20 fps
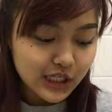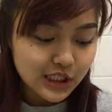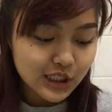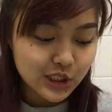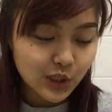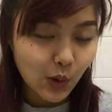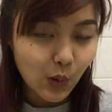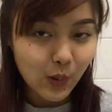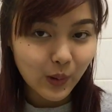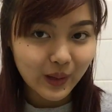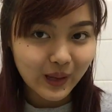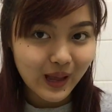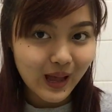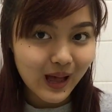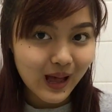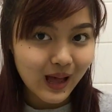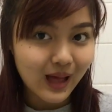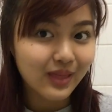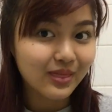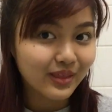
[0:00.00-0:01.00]
so
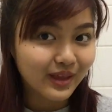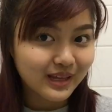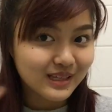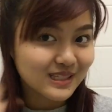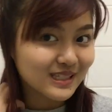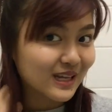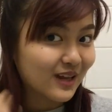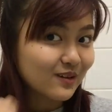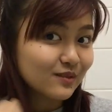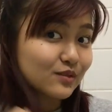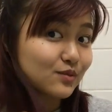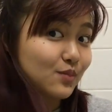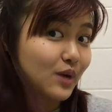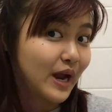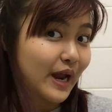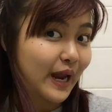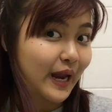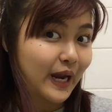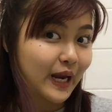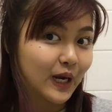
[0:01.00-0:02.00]
yeah, they saved my
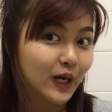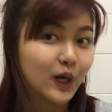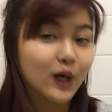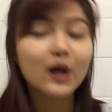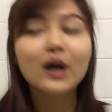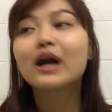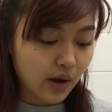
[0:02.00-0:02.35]
hair.